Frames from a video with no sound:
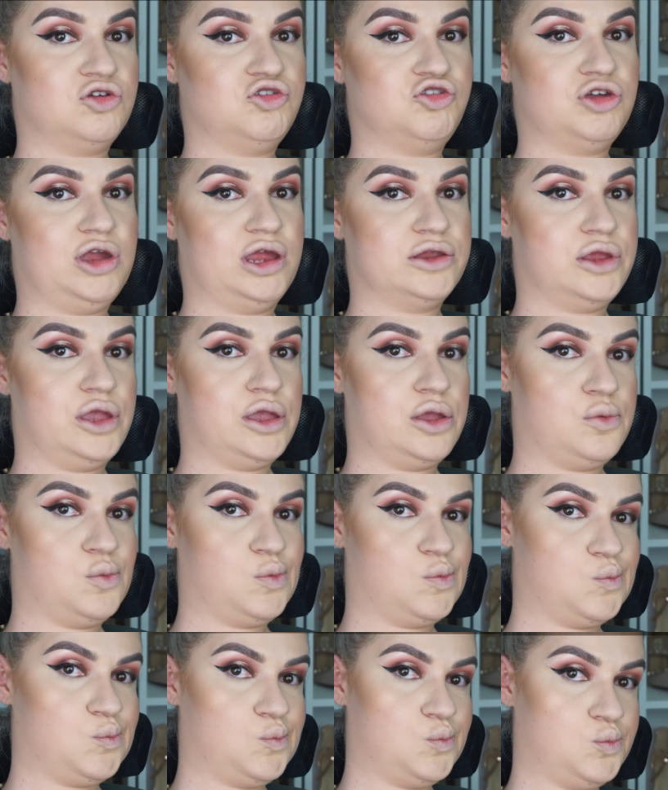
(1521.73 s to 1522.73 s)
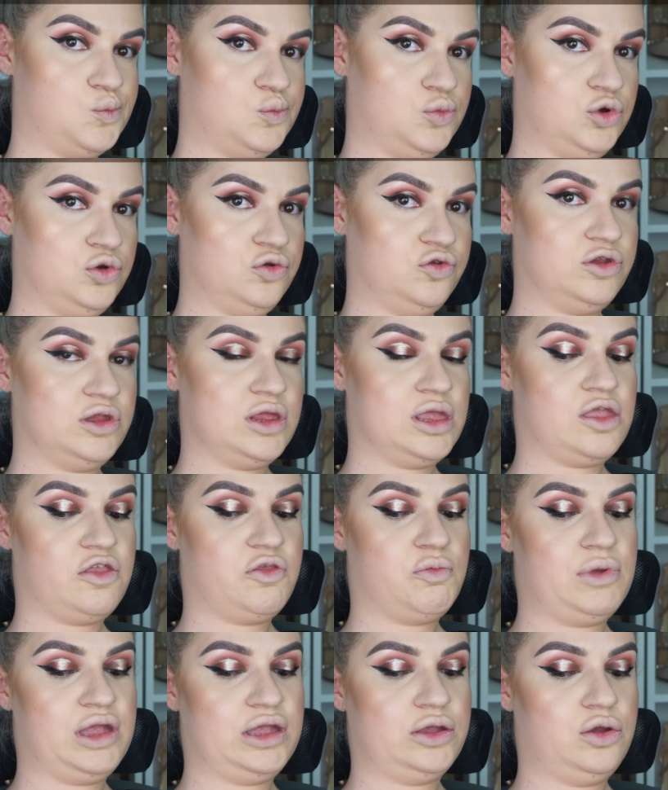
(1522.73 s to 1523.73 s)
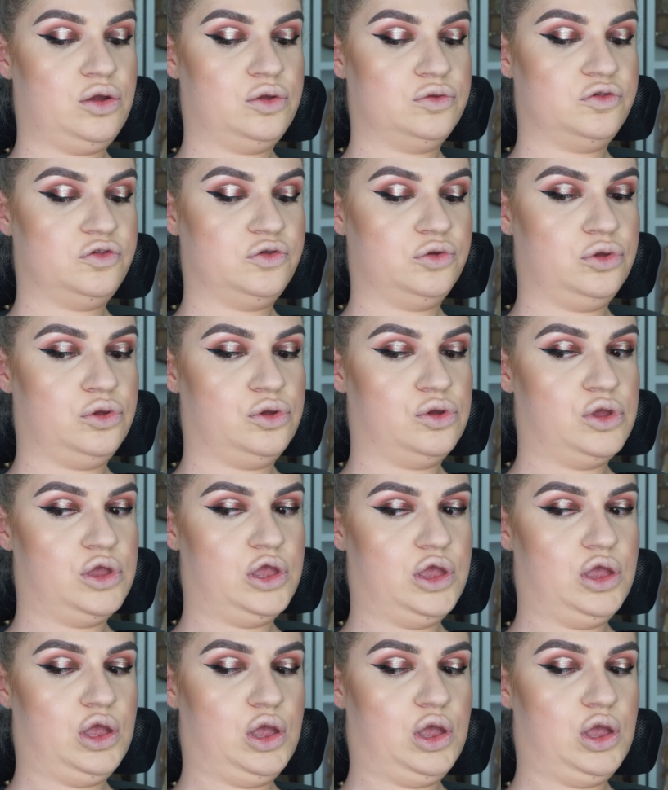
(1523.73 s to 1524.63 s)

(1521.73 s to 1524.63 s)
shadow underneath my contour,